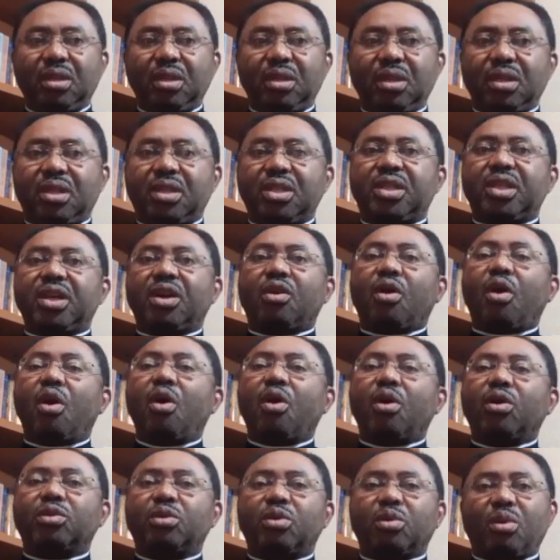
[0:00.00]
It is a
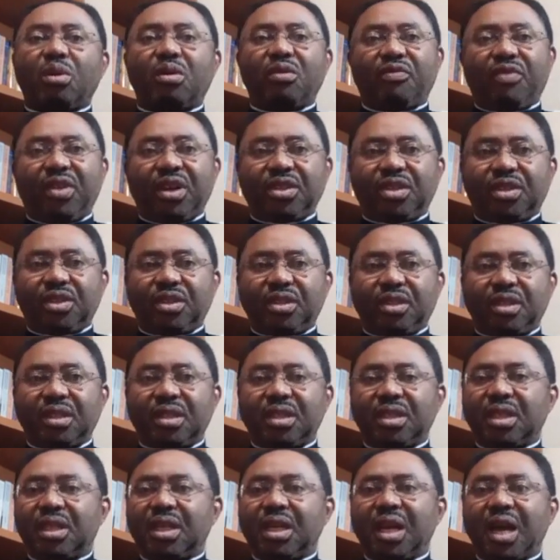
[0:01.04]
call to conversion
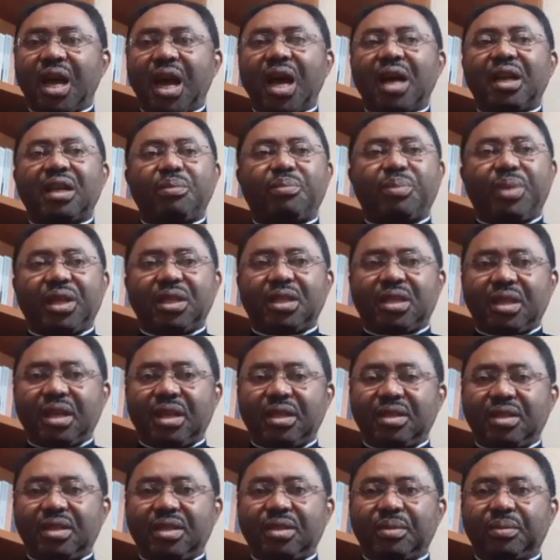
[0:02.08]
and
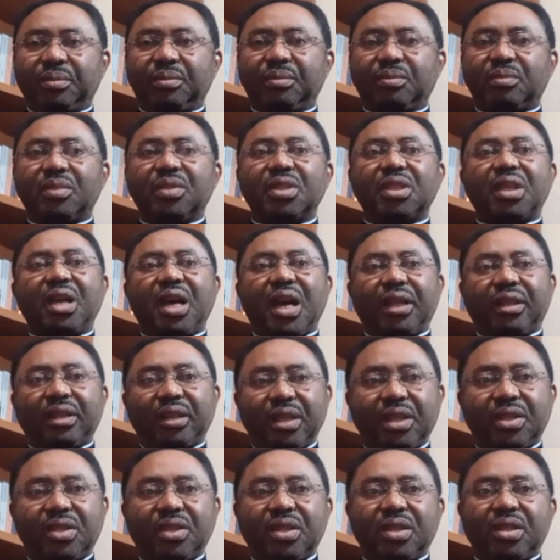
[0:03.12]
repentance. And
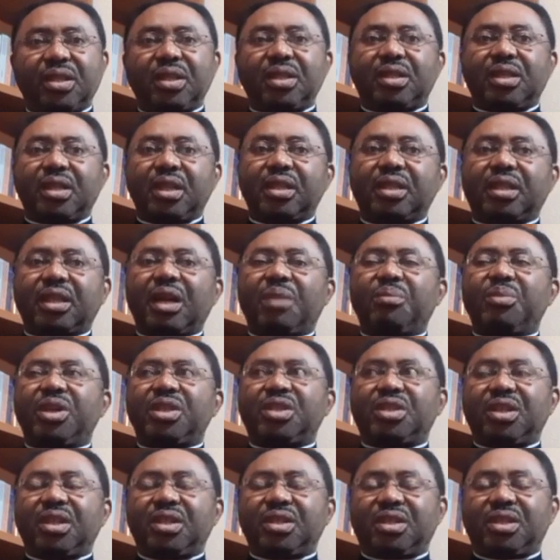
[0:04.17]
this is the central
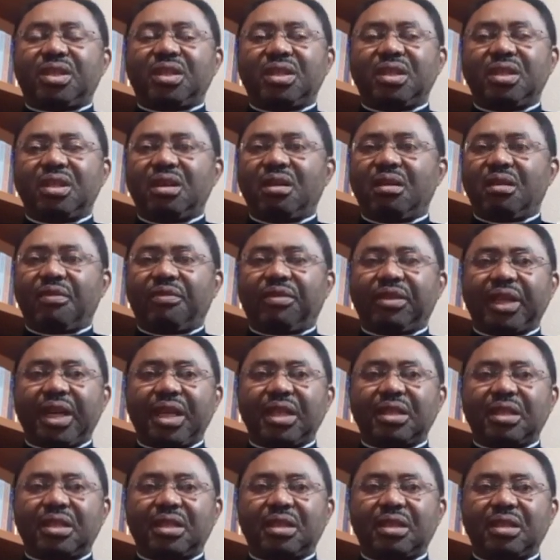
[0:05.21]
message of
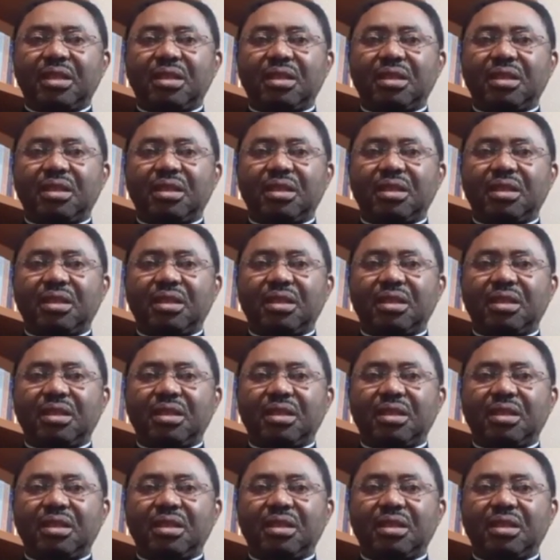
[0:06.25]
Lent.